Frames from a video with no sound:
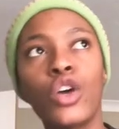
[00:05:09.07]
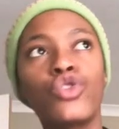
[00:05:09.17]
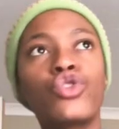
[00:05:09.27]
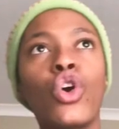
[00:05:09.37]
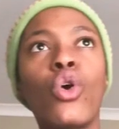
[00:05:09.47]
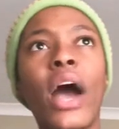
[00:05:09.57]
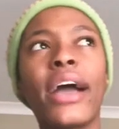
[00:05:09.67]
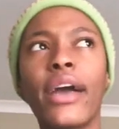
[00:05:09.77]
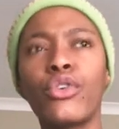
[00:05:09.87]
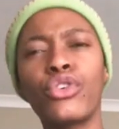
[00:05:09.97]
So
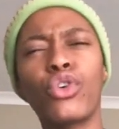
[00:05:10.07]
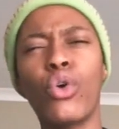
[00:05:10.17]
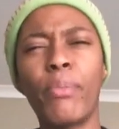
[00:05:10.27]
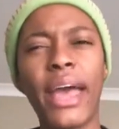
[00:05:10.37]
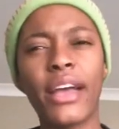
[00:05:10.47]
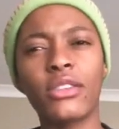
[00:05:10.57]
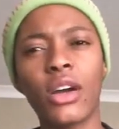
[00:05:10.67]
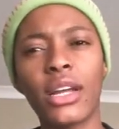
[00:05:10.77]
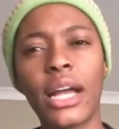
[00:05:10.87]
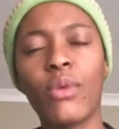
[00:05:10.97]
I couldn't go back,
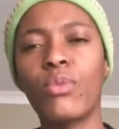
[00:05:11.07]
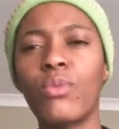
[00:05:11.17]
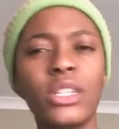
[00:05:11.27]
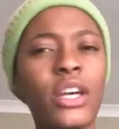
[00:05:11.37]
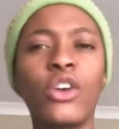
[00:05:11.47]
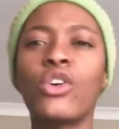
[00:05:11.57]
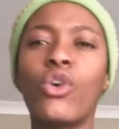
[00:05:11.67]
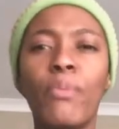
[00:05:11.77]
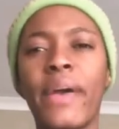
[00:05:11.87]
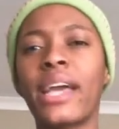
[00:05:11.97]
dog. Like, was I gonna
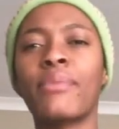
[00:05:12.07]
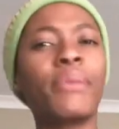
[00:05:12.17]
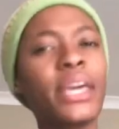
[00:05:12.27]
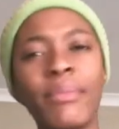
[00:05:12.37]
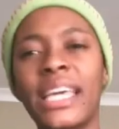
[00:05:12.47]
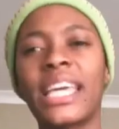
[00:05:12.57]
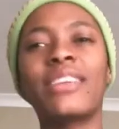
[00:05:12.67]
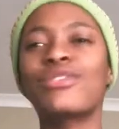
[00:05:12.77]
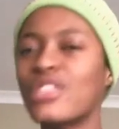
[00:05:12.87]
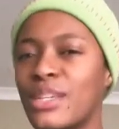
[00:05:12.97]
go back and pay him
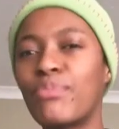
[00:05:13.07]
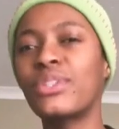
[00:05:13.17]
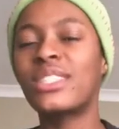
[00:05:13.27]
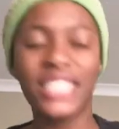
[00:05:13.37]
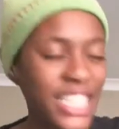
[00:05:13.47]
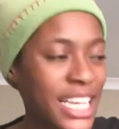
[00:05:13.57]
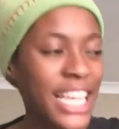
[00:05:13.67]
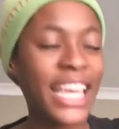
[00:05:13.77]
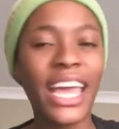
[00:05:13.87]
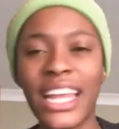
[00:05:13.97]
again? So they put ink
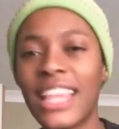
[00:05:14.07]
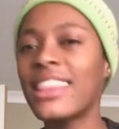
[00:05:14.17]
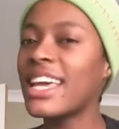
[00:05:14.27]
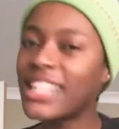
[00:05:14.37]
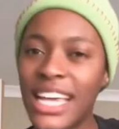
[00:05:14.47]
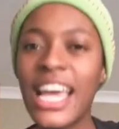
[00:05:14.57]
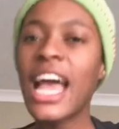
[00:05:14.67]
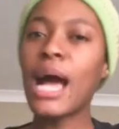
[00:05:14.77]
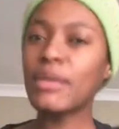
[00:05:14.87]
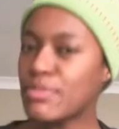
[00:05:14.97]
again, and then
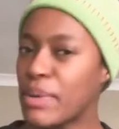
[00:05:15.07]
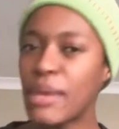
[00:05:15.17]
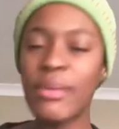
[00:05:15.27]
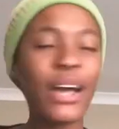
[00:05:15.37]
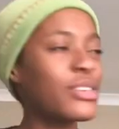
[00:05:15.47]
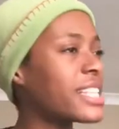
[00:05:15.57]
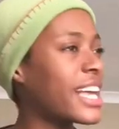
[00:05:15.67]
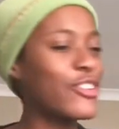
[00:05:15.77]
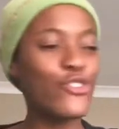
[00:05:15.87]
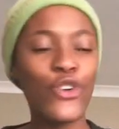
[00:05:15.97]
I was paying. I was
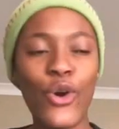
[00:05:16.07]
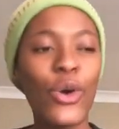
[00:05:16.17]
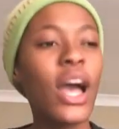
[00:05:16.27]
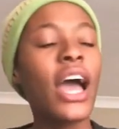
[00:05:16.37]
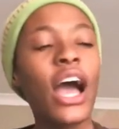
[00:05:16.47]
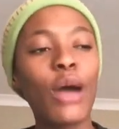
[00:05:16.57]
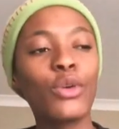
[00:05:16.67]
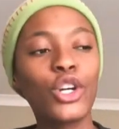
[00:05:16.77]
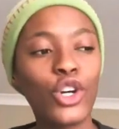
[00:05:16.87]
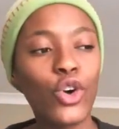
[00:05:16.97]
like, no,
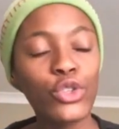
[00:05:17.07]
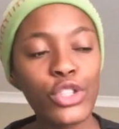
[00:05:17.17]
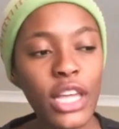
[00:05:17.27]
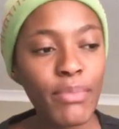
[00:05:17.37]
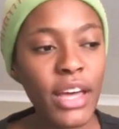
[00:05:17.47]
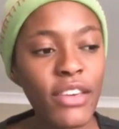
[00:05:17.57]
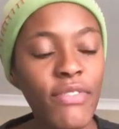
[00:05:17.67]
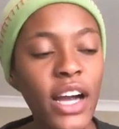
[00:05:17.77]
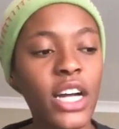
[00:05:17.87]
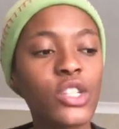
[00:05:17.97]
I'm not gonna go to that
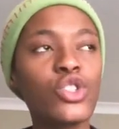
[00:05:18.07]
motherfucker.